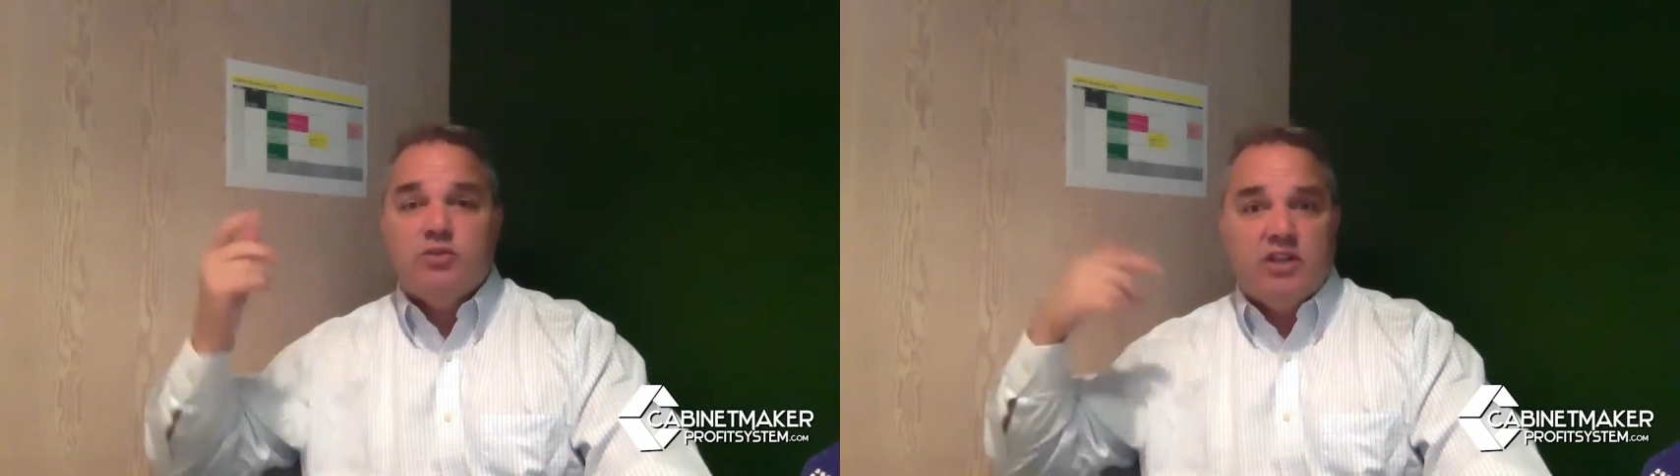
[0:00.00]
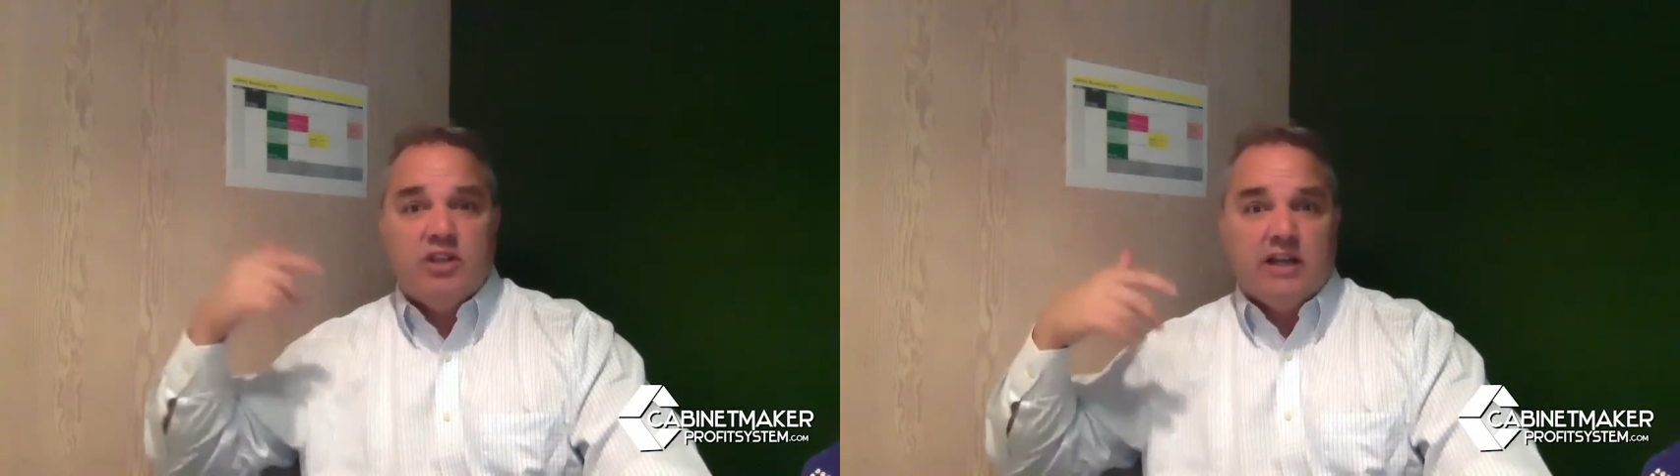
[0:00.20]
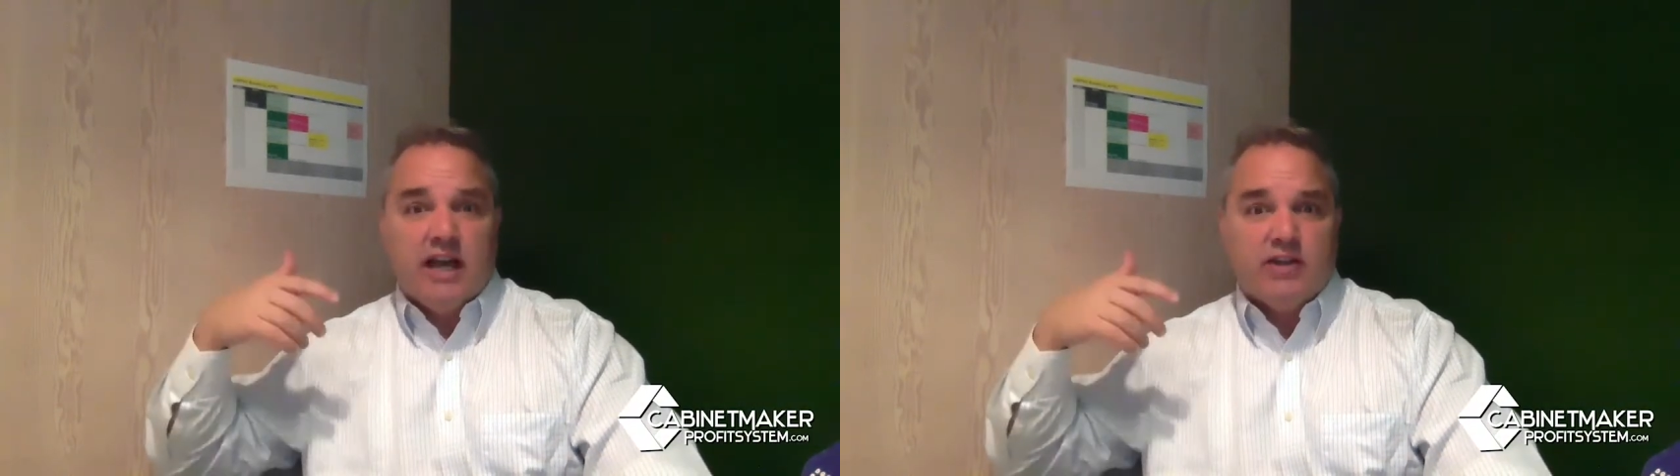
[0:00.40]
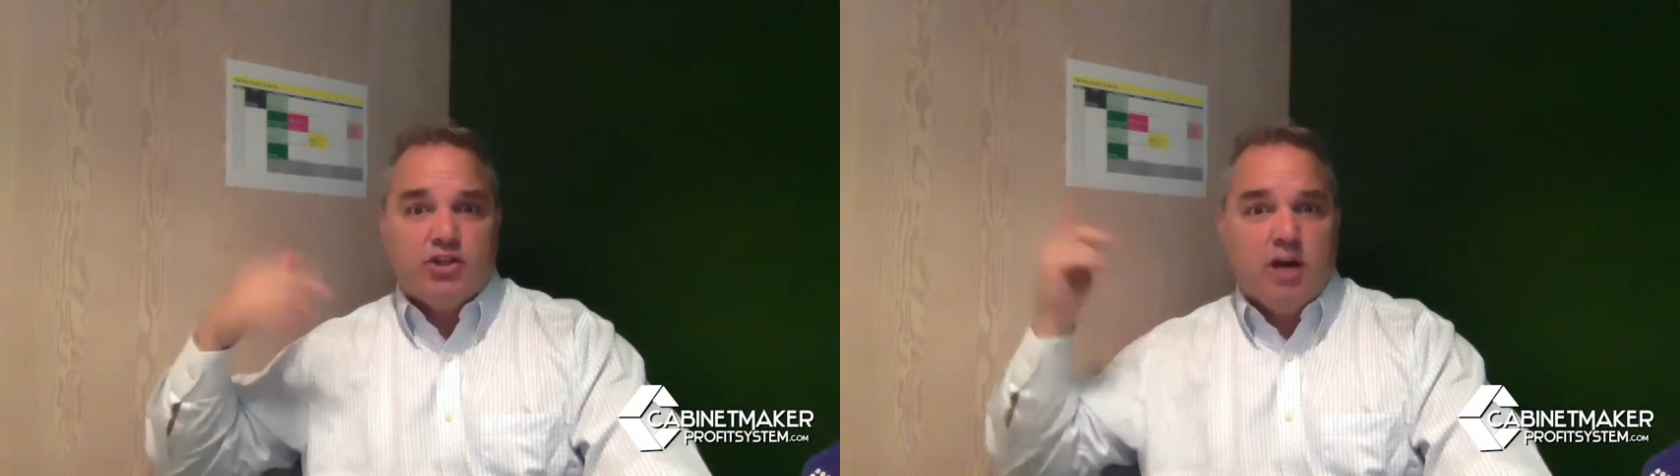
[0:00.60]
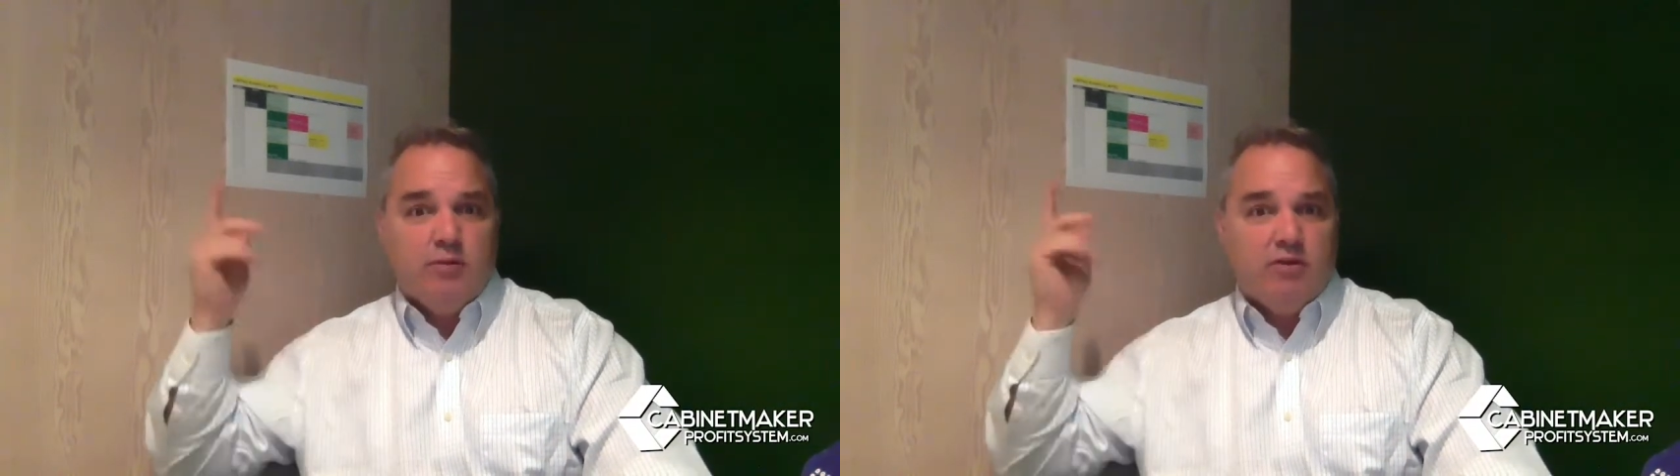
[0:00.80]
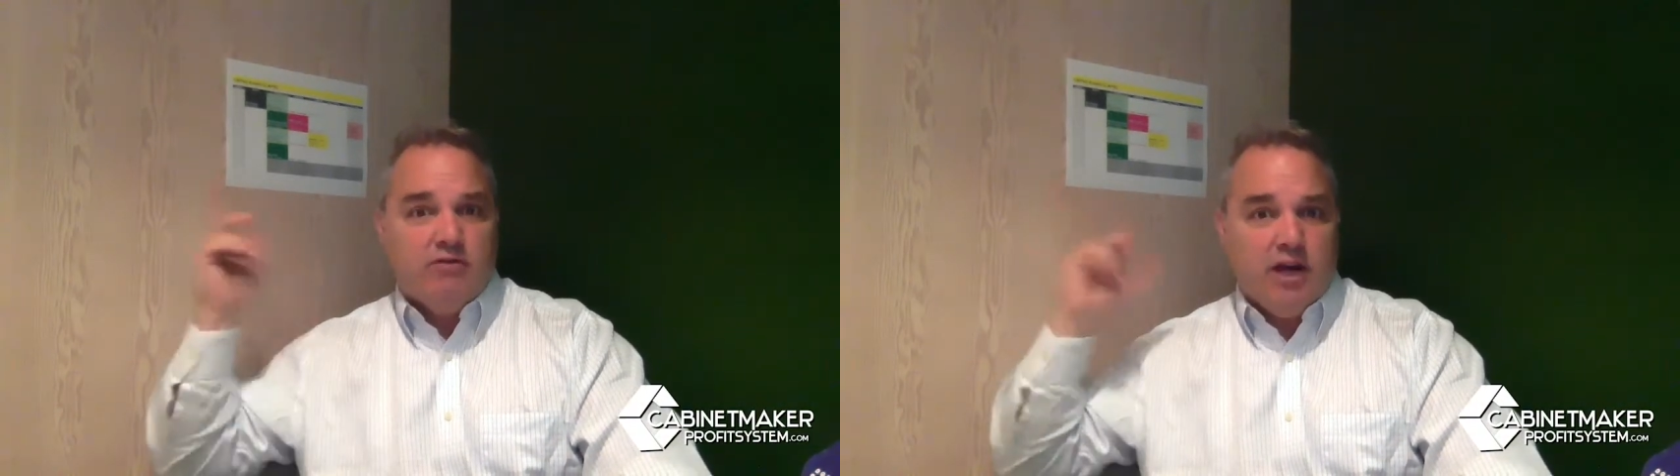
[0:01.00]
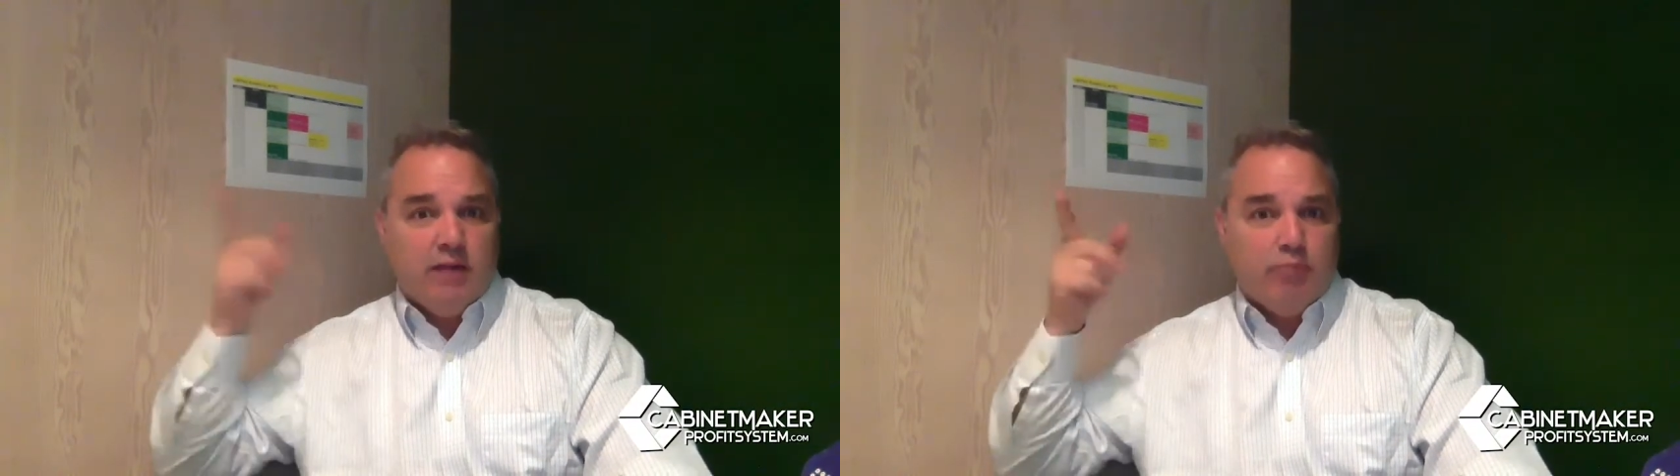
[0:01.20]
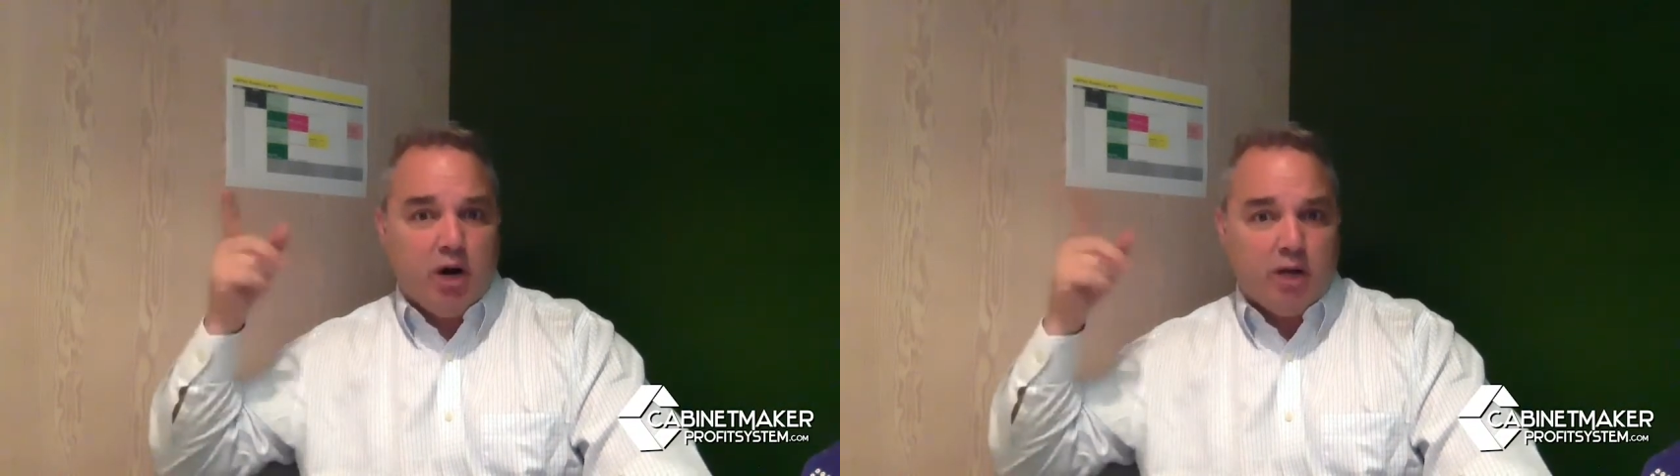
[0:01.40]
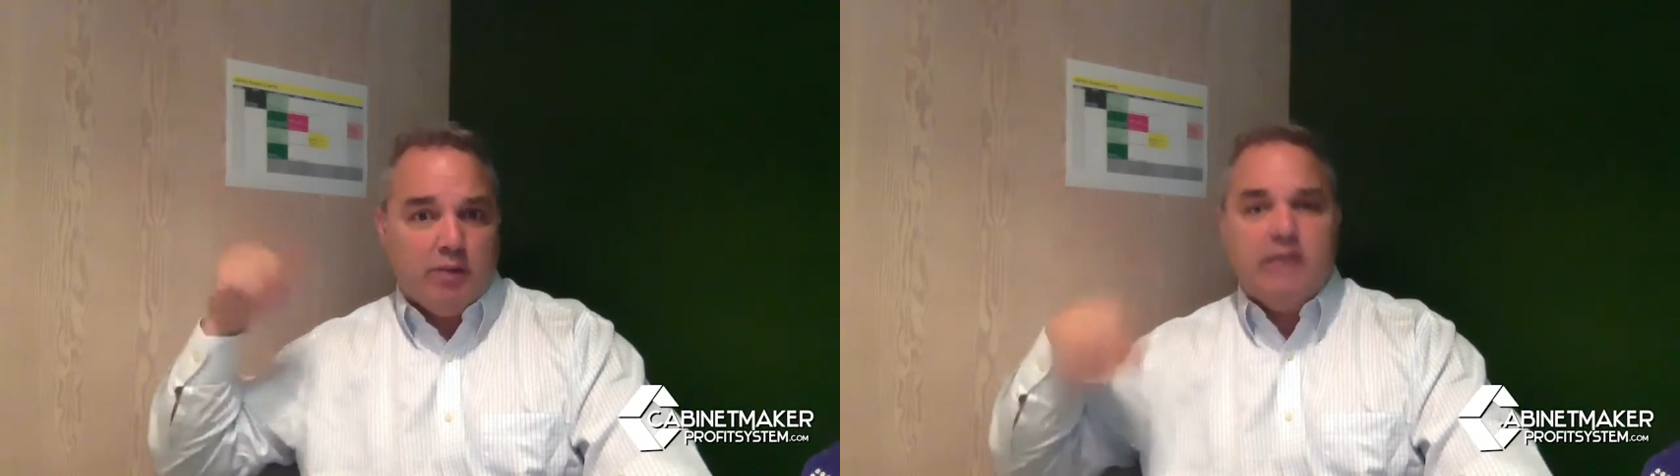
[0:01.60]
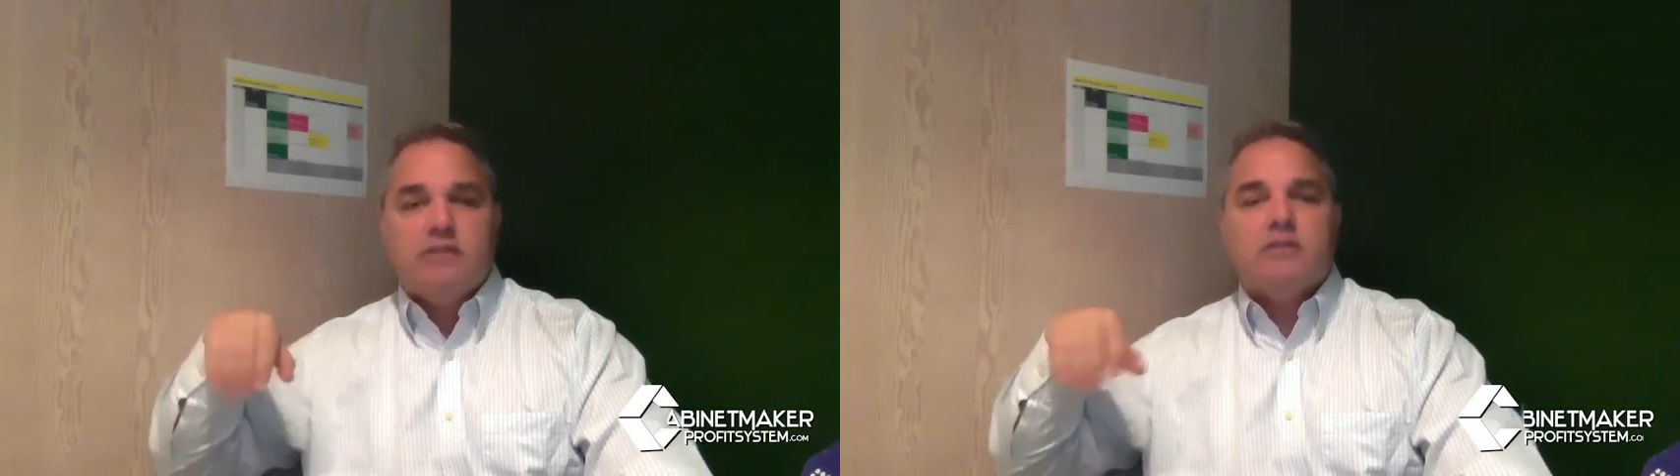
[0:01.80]
we did the last job over at Park
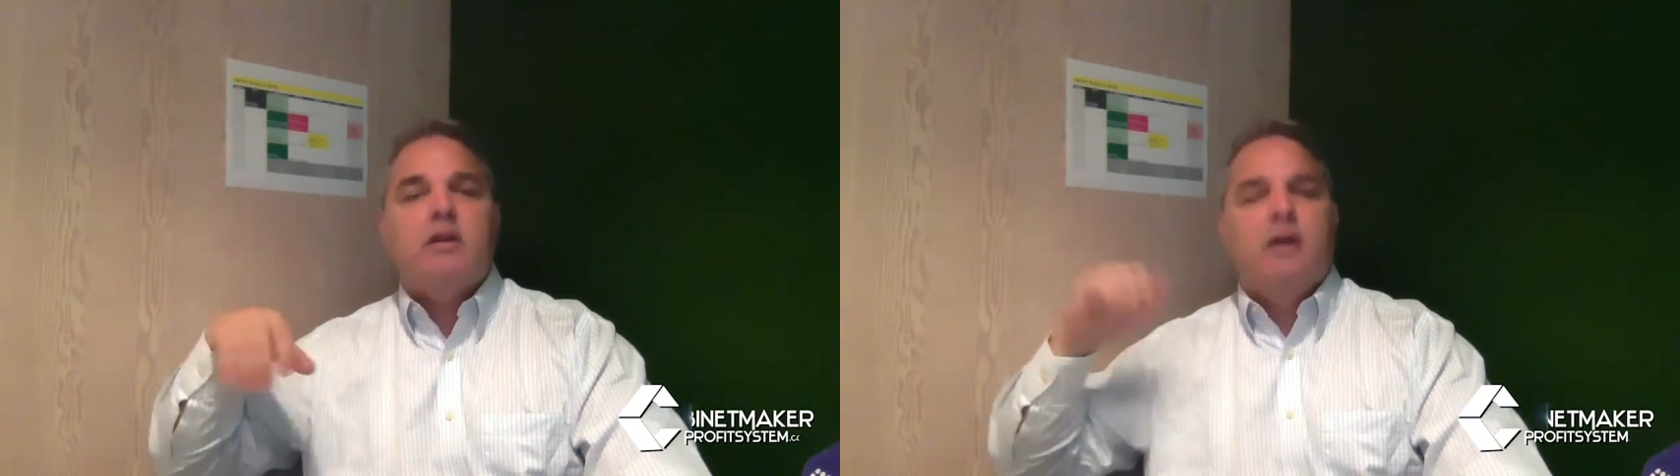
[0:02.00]
Place.